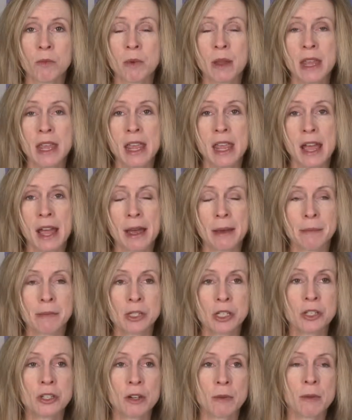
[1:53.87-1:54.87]
we
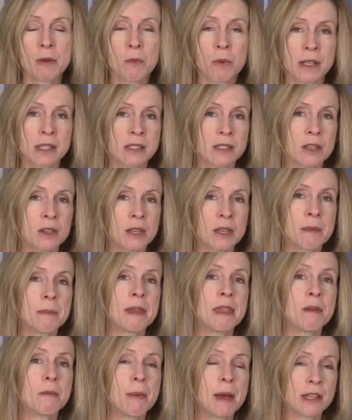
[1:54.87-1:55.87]
determine what's going to
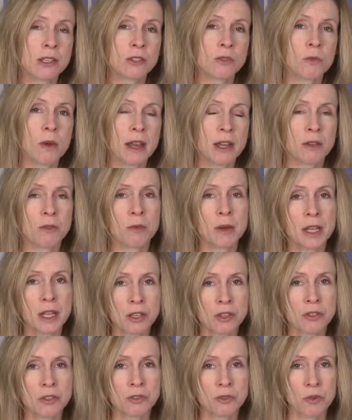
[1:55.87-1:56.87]
be the best way to
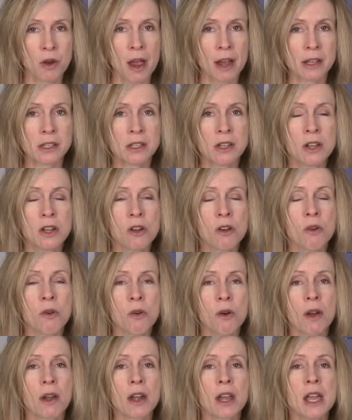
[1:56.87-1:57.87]
reconstruct
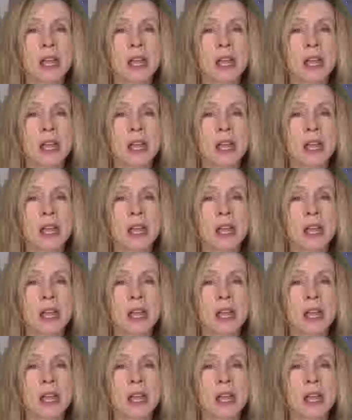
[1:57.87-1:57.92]
or